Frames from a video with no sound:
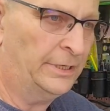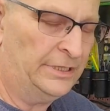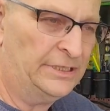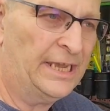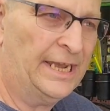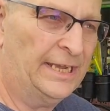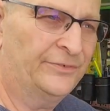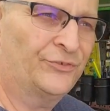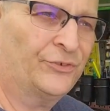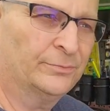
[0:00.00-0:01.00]
he
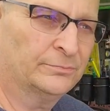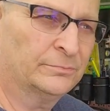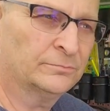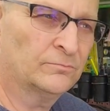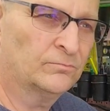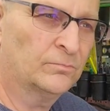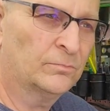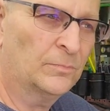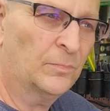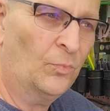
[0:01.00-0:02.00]
had some,
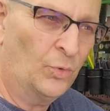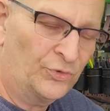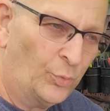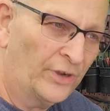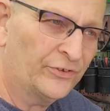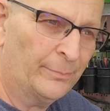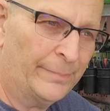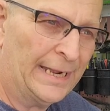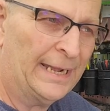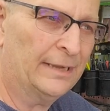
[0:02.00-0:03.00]
which wasn't
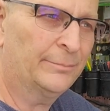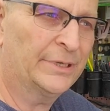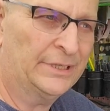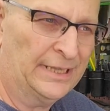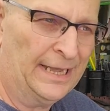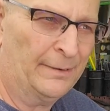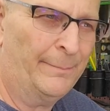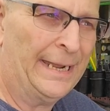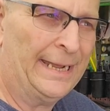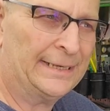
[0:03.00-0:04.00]
bad, but he had a
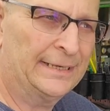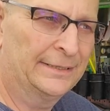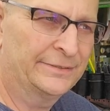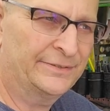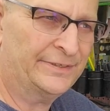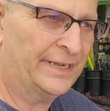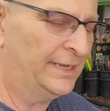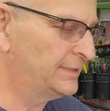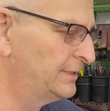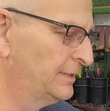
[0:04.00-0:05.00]
Mac
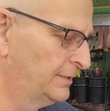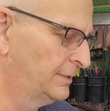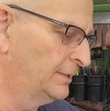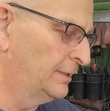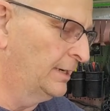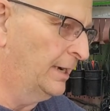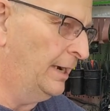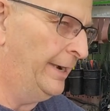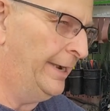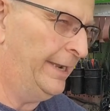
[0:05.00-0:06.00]
set,
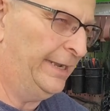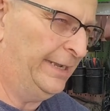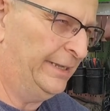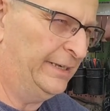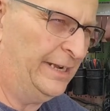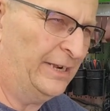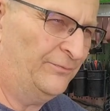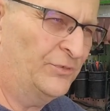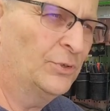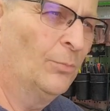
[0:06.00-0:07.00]
and it had
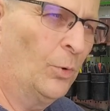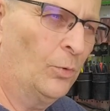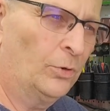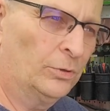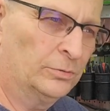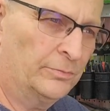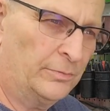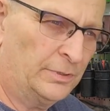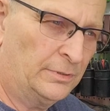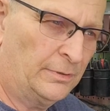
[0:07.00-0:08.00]
a few more
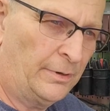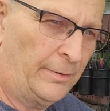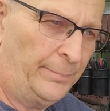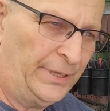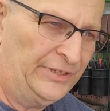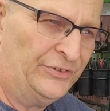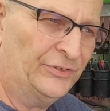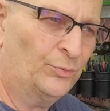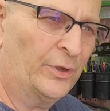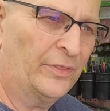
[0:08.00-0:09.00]

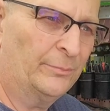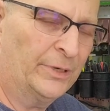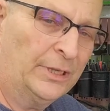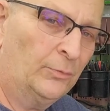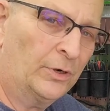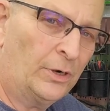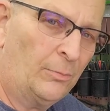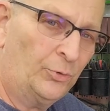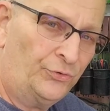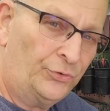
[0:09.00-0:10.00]
pieces with it, but he wanted
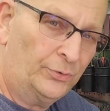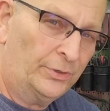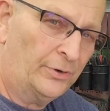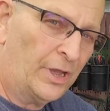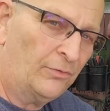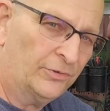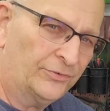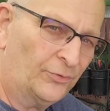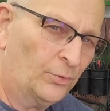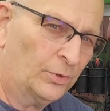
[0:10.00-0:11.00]
almost
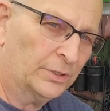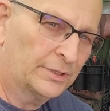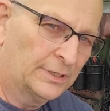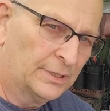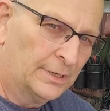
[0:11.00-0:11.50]
$200 for it.